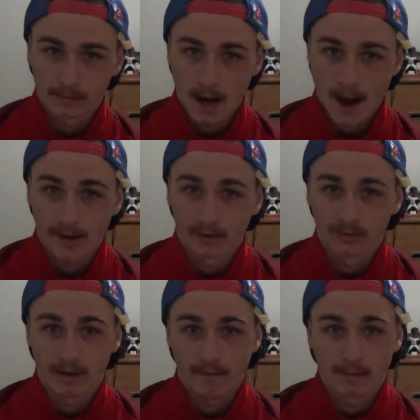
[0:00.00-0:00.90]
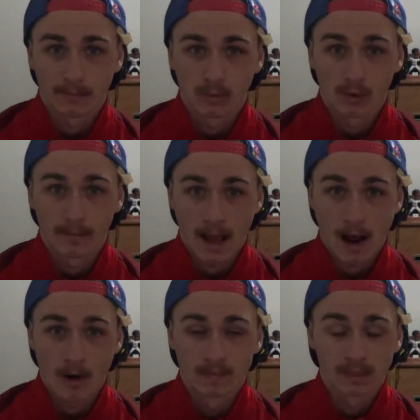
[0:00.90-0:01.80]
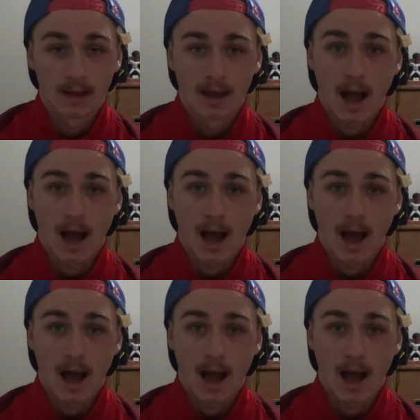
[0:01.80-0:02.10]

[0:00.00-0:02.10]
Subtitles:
Byron if we have to pull him out.